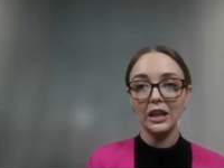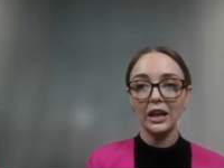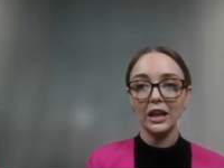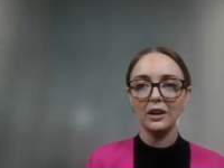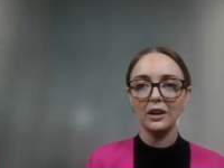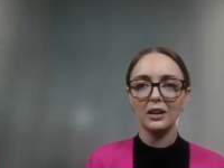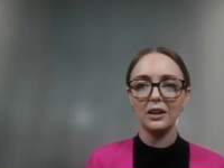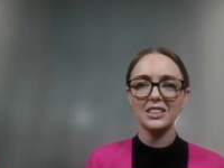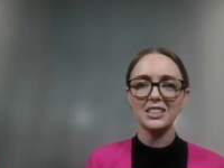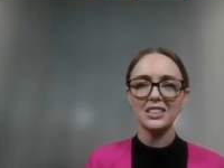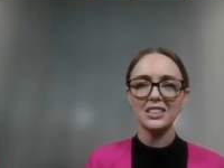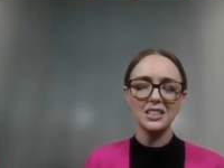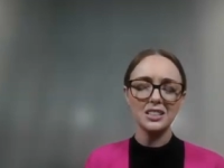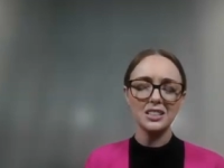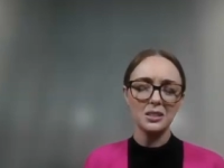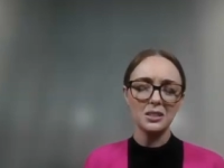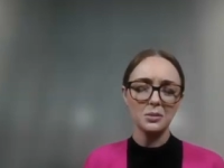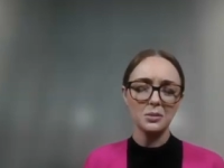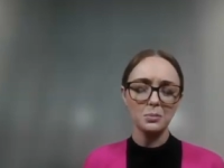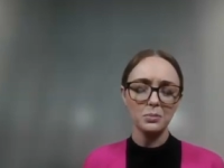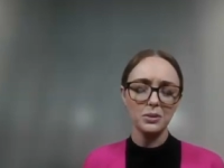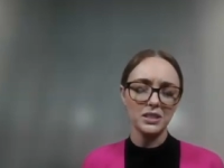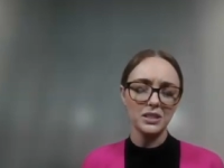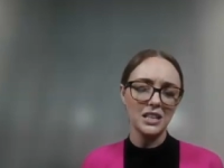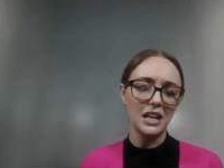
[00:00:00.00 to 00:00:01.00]
and is there
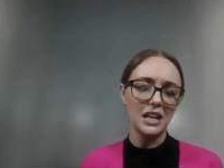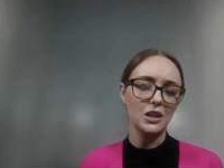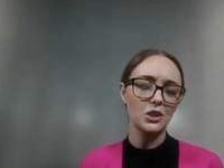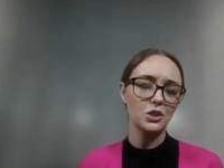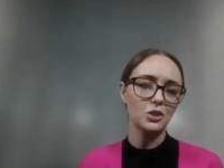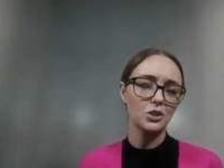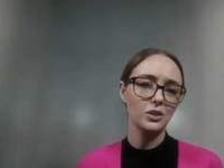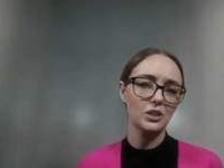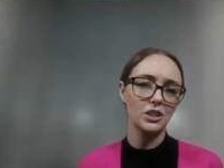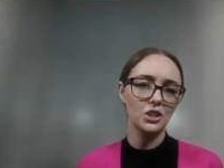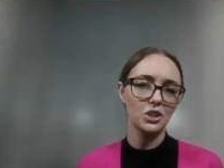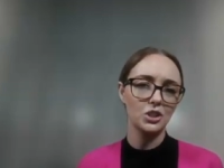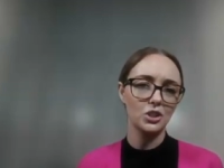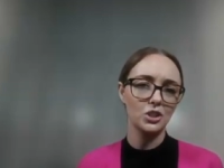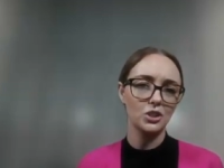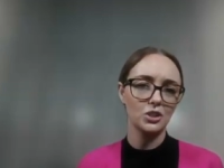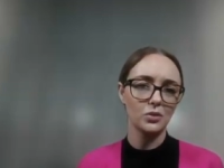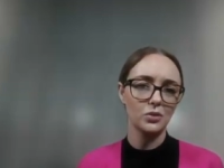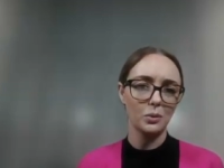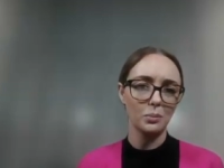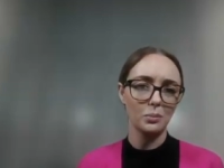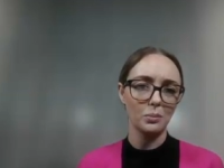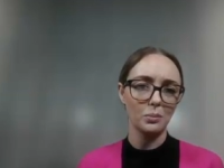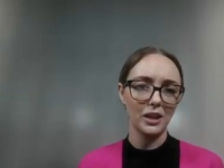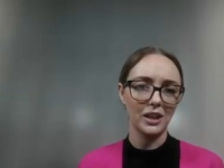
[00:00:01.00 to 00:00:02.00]
some potential issues
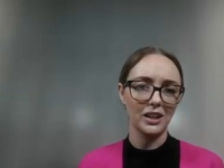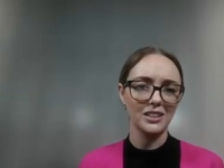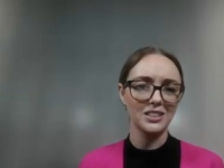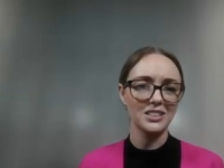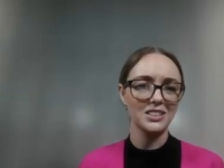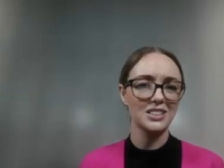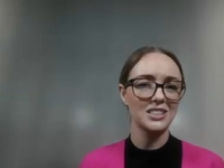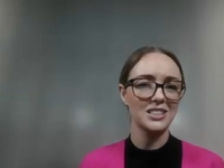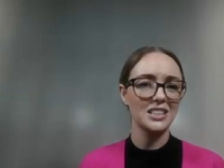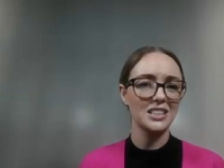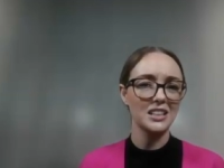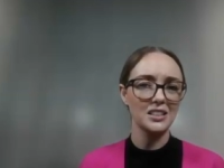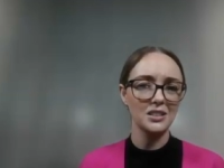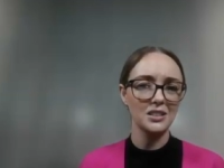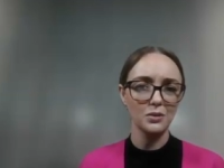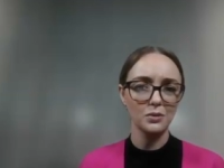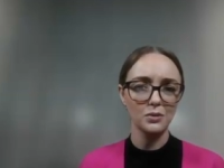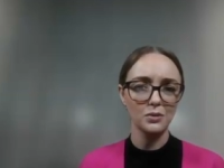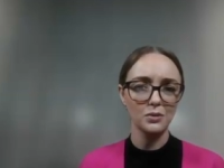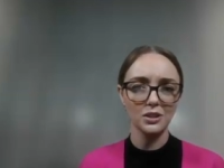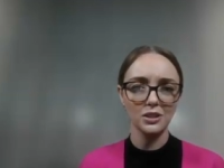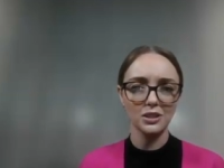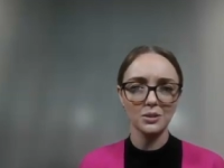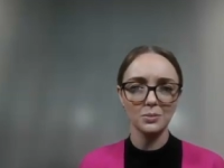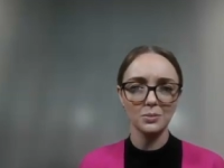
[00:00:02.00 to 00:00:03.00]
from like a
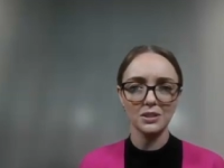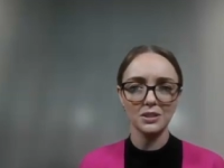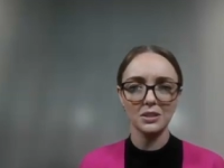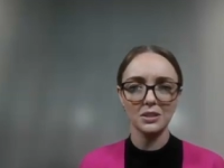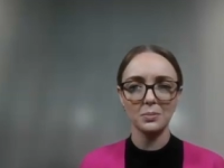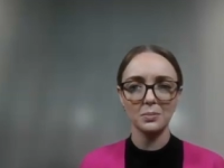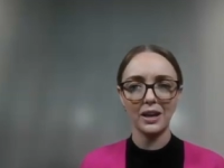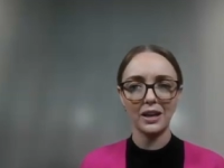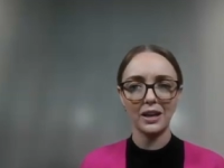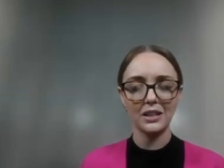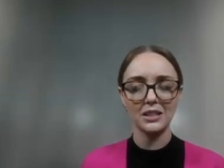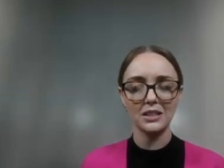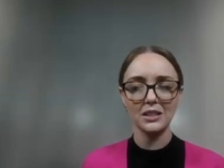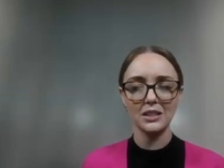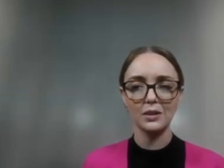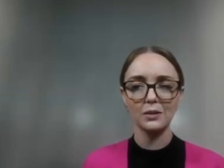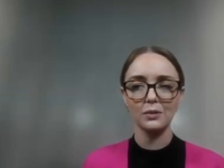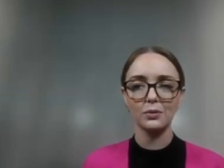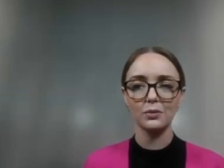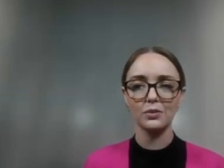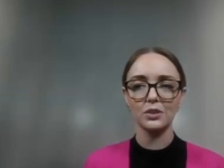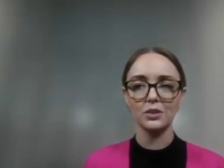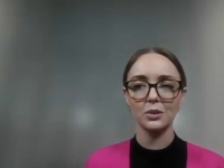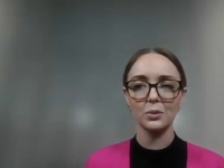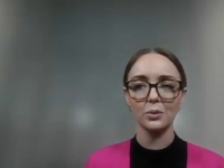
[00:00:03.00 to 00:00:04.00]
distinctiveness perspective.
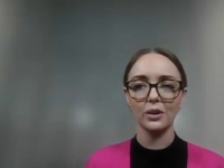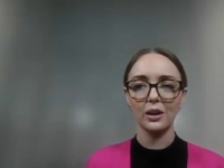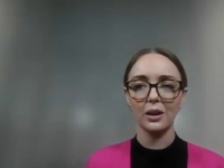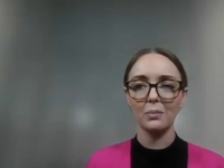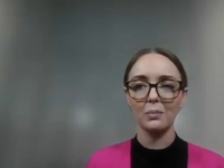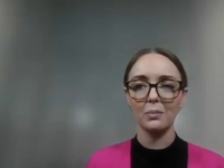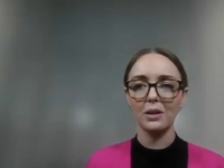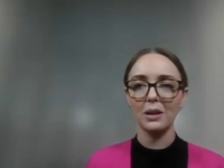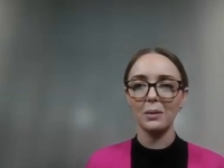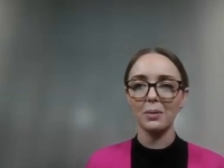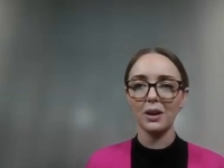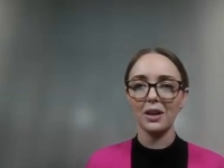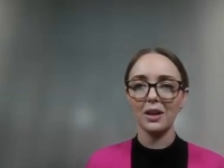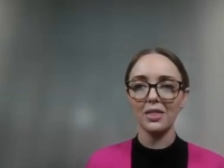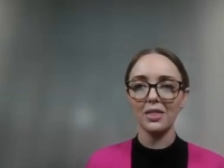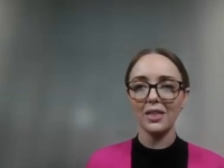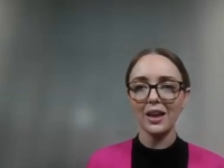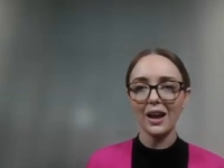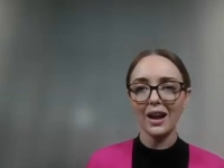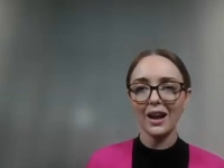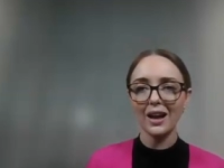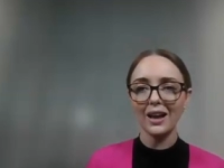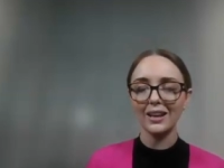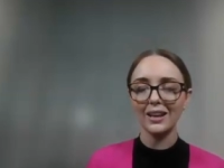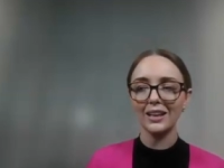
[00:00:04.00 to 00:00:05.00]
So what I mean by
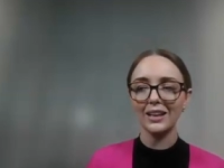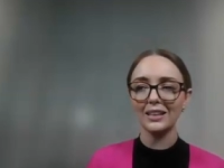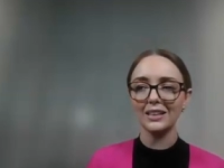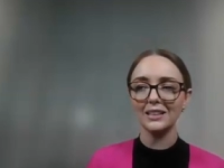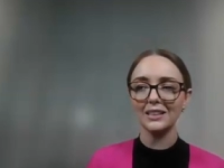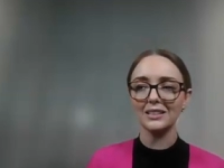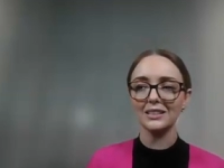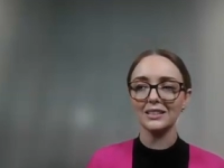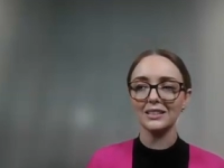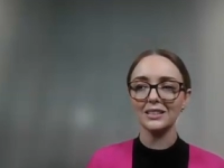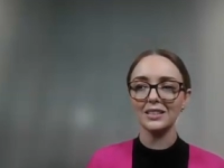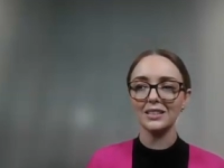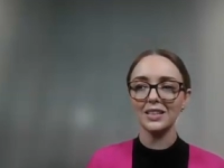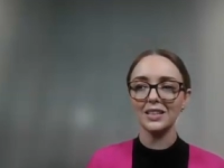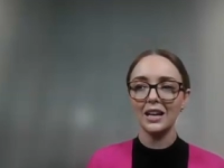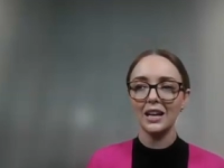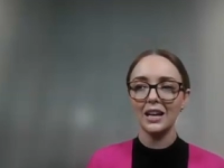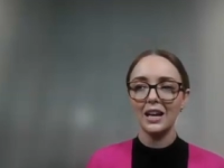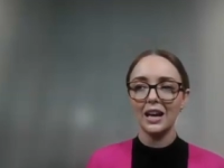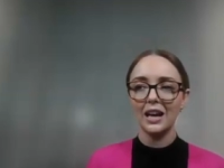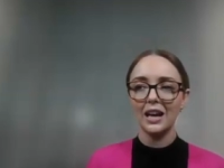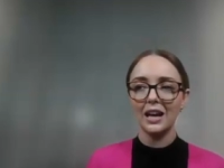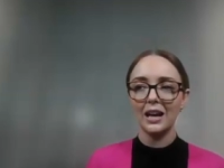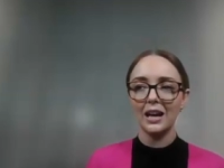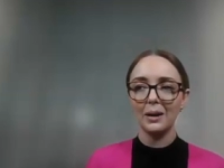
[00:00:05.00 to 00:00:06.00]
that is
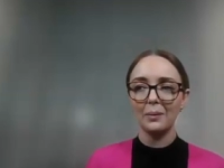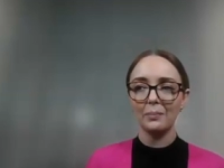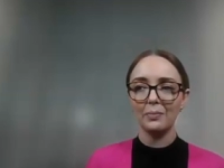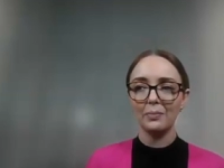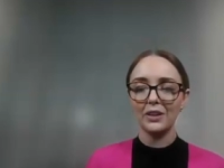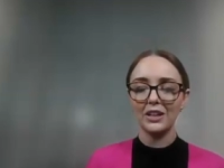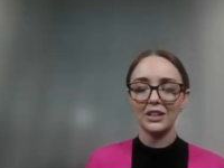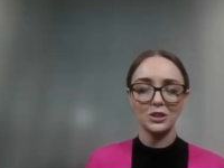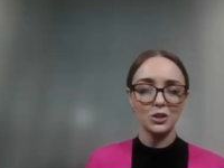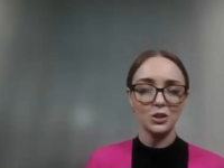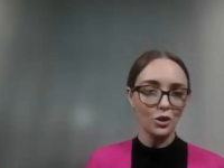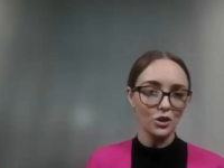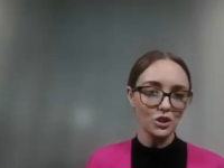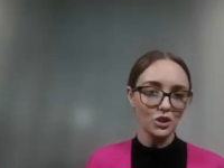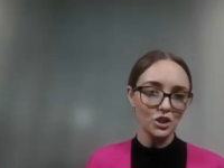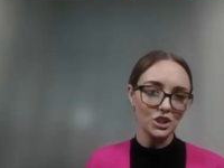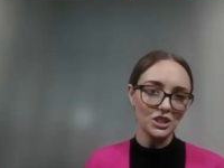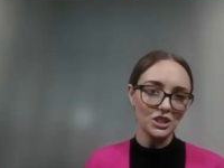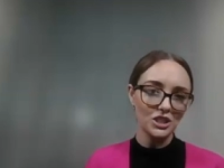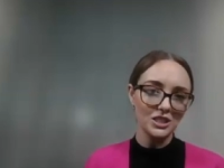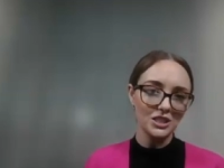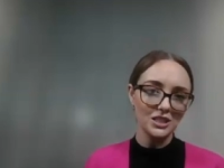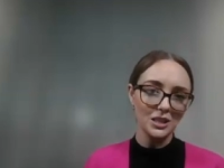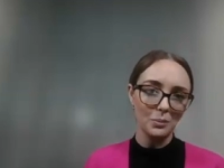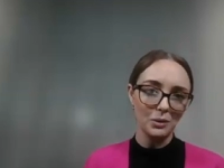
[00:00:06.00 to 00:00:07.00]
um, it's not
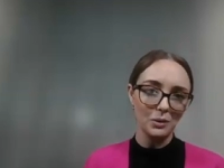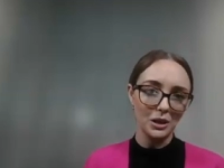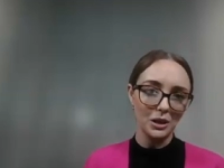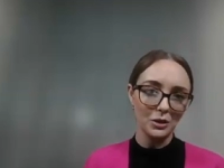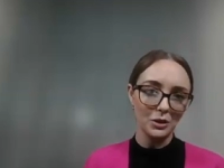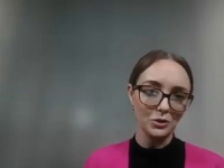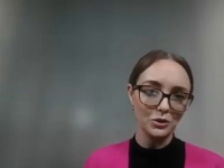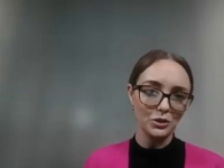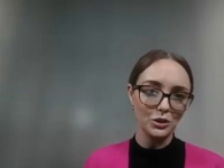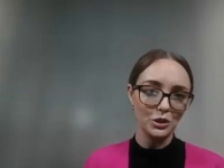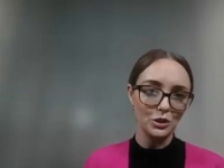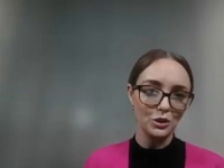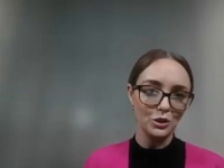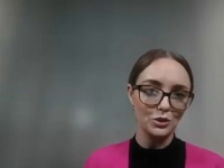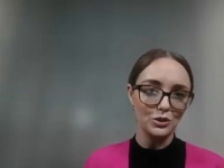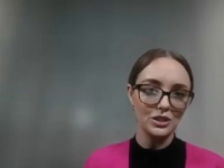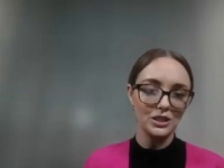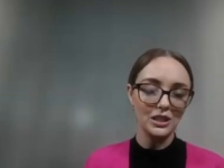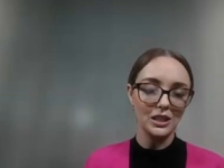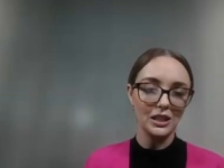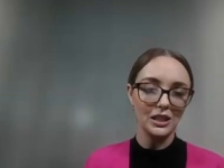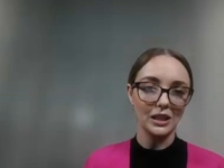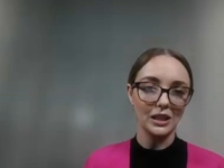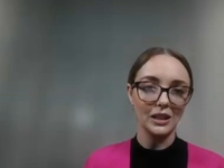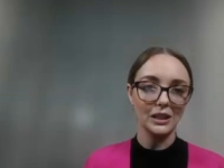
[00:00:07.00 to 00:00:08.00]
just is someone else
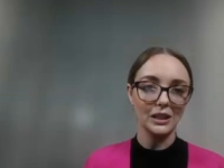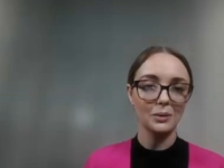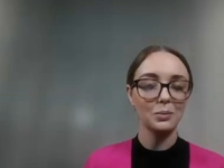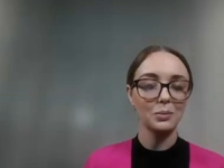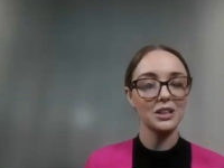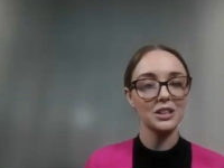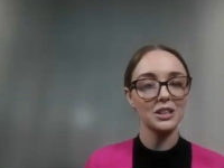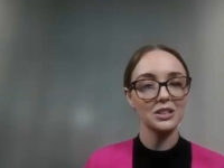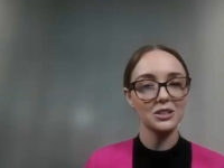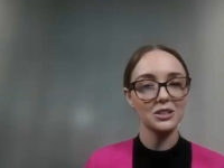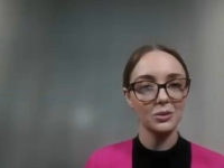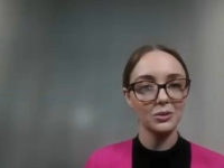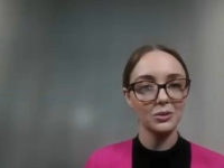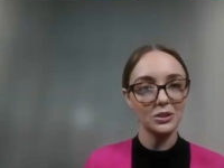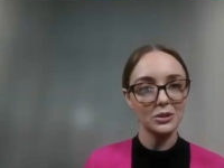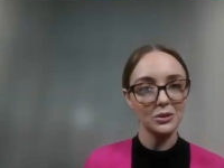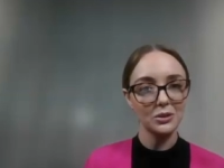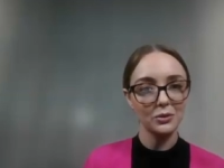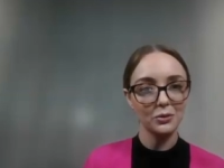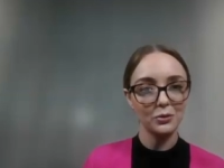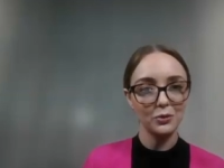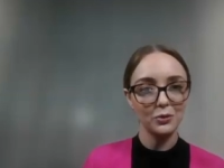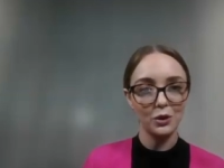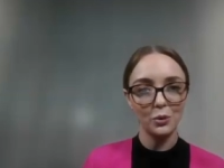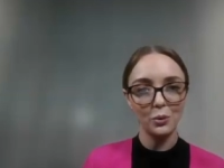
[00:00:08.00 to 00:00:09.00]
using it, but there's also
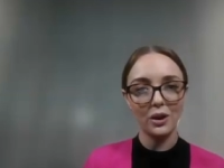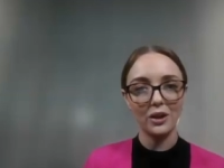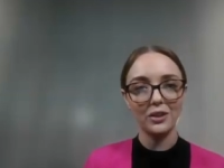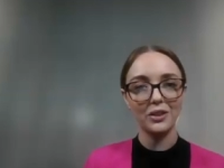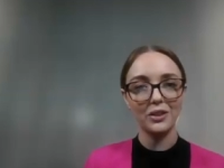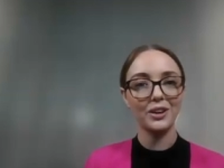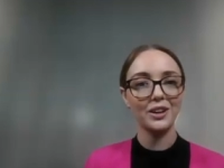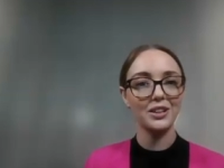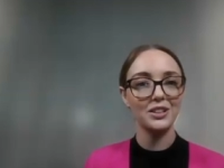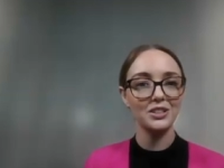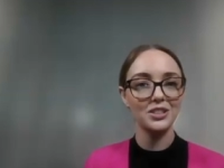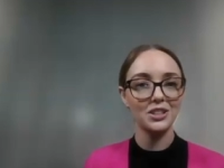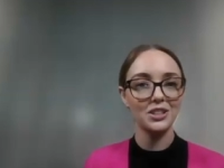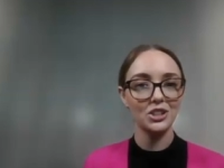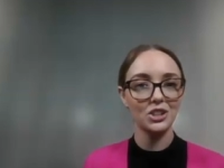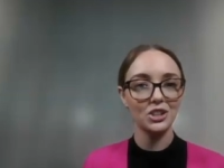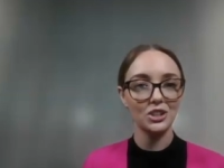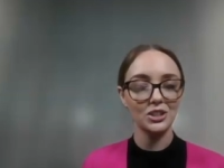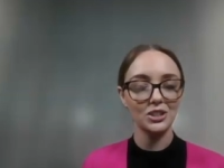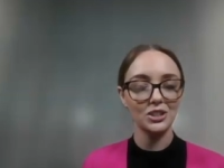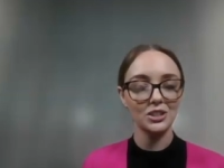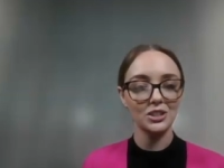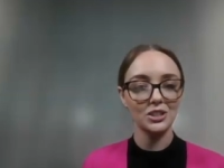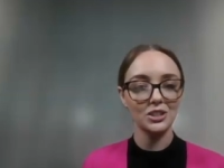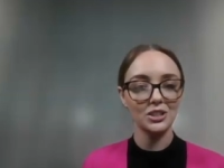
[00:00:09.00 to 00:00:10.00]
a few other
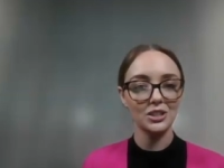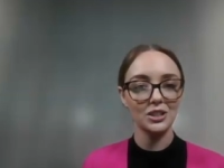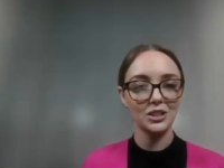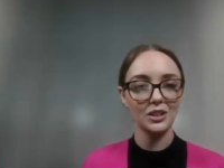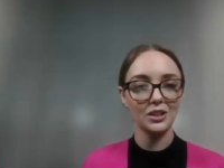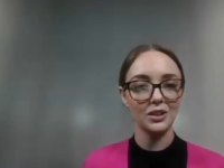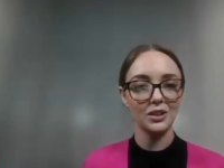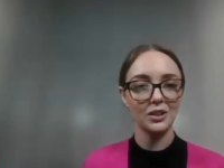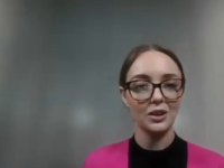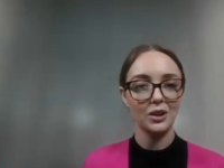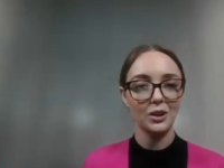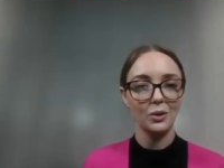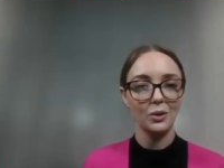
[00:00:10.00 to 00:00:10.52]
conditions that